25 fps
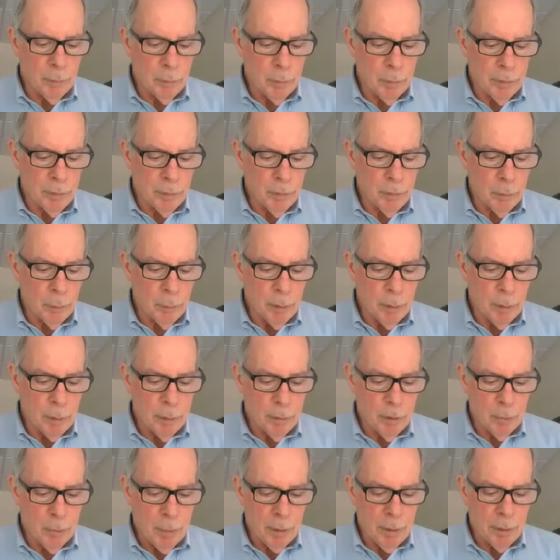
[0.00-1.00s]
for a two
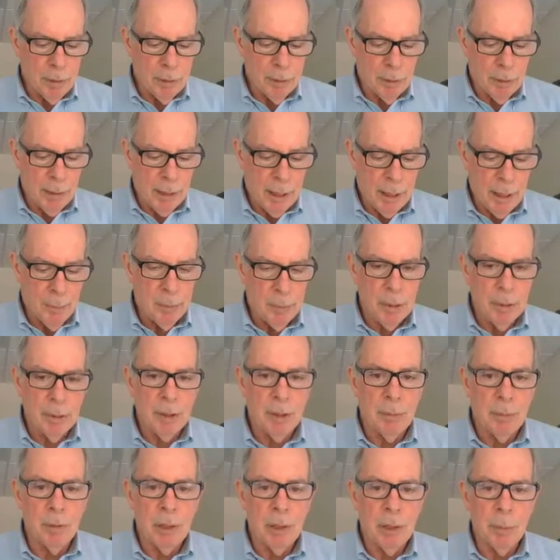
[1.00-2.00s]
year spending cap
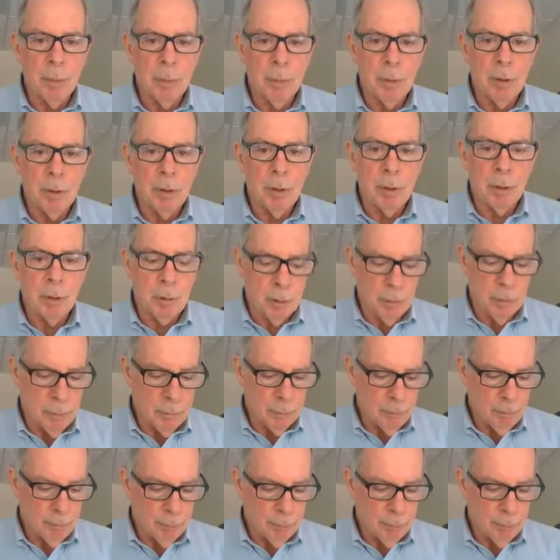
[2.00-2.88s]
is of deep concern.